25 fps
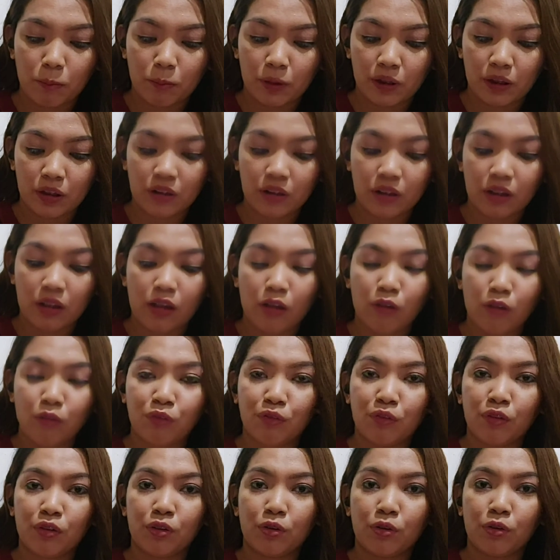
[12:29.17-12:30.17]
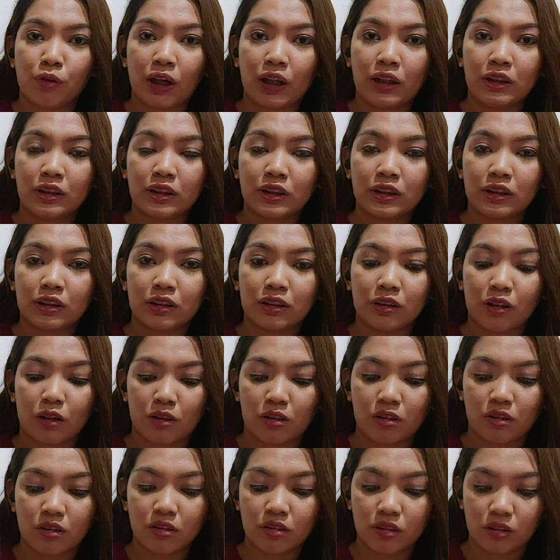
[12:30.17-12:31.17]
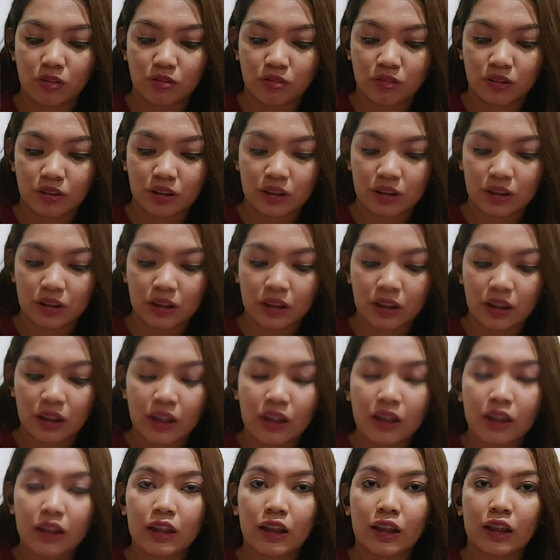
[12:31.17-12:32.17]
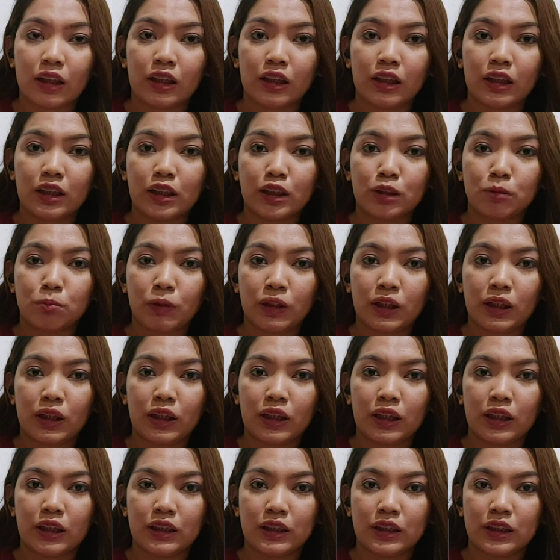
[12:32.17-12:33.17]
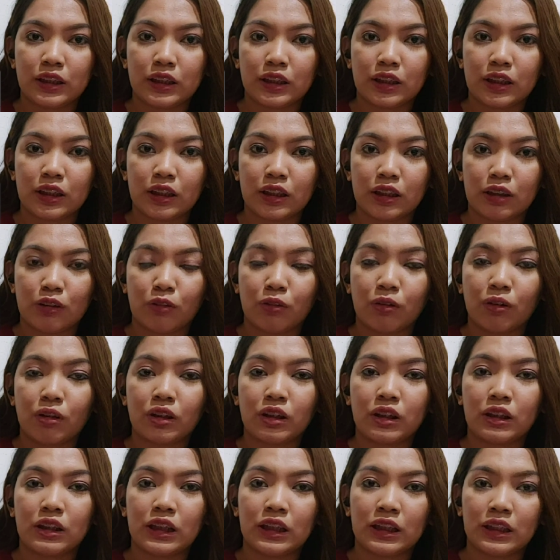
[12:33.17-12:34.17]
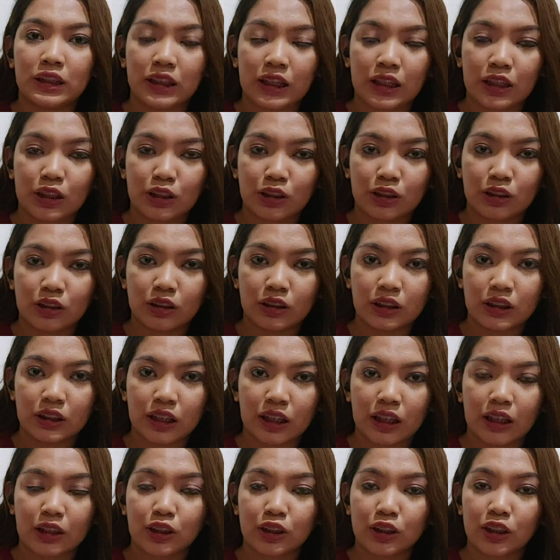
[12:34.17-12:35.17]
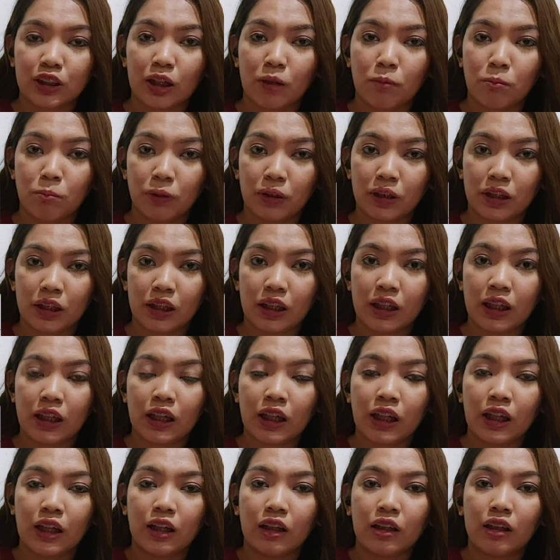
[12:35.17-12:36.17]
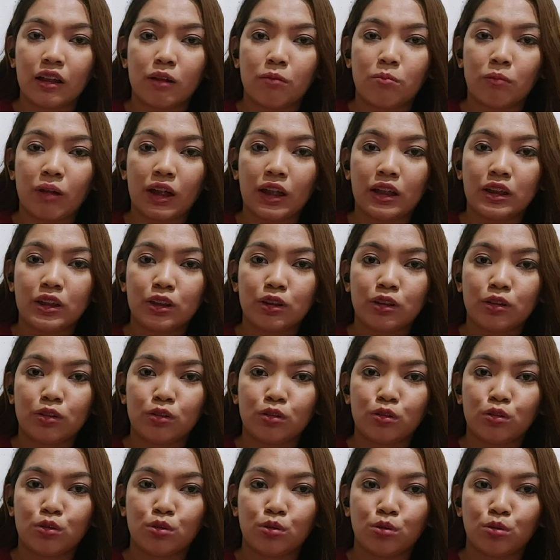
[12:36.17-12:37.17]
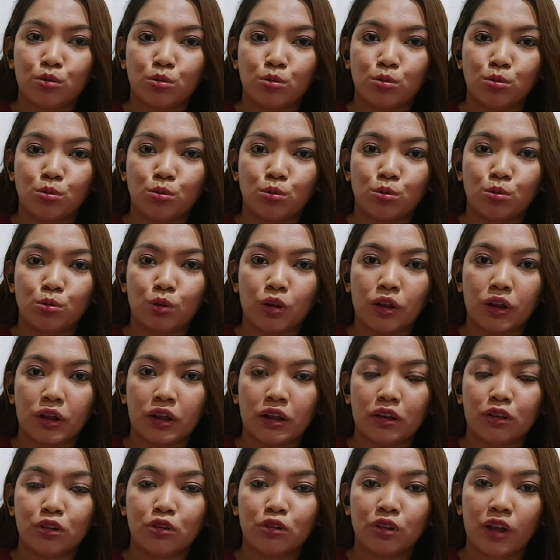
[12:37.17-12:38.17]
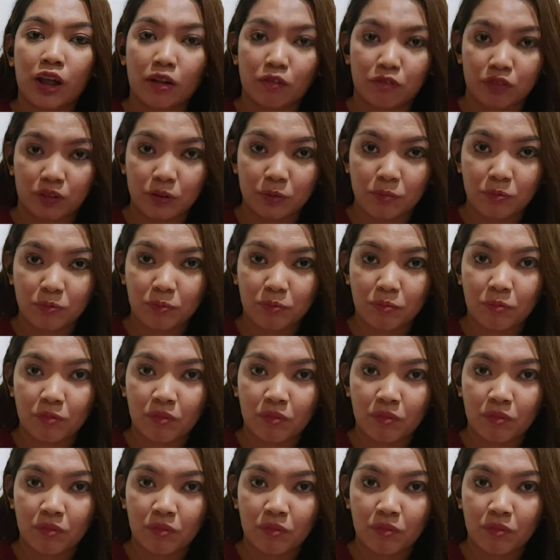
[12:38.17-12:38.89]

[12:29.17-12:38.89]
But if you answer the 31, then it's because an organization / company asks you to travel.